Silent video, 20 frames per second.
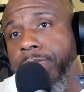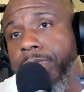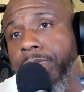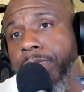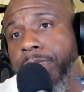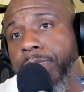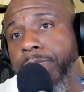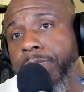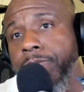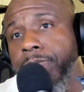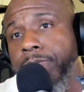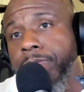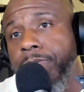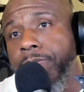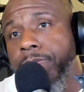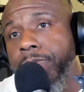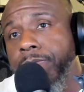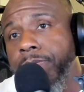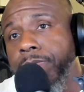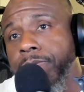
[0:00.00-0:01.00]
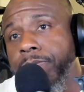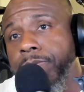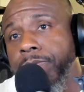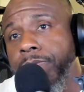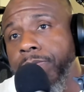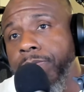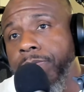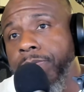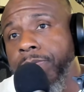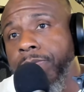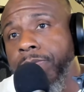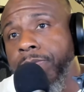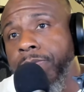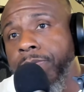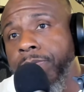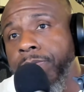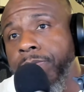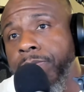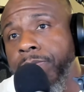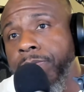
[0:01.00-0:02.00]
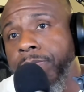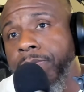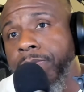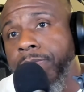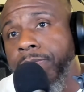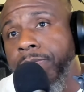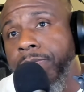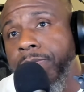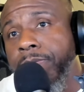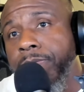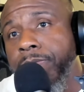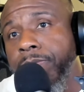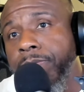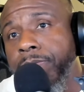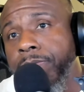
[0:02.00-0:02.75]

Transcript: The person shown says nothing.